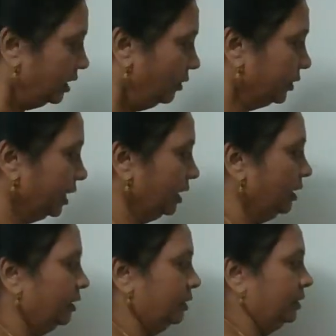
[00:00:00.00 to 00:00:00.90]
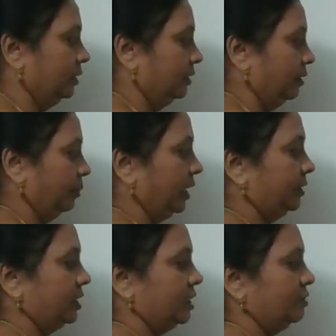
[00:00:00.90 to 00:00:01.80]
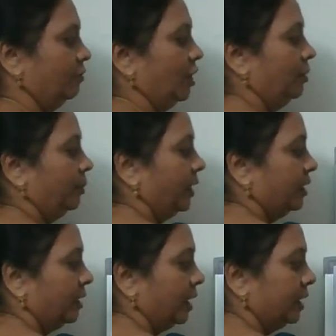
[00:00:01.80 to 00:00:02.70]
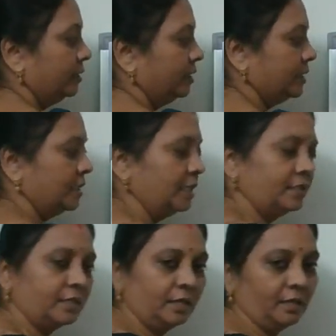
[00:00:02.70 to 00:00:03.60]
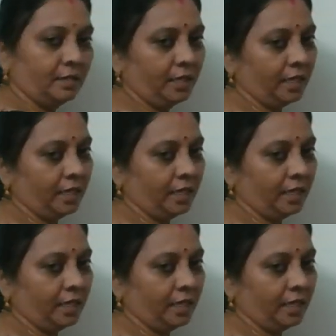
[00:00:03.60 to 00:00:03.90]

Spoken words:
Okay, but this is verb and this is an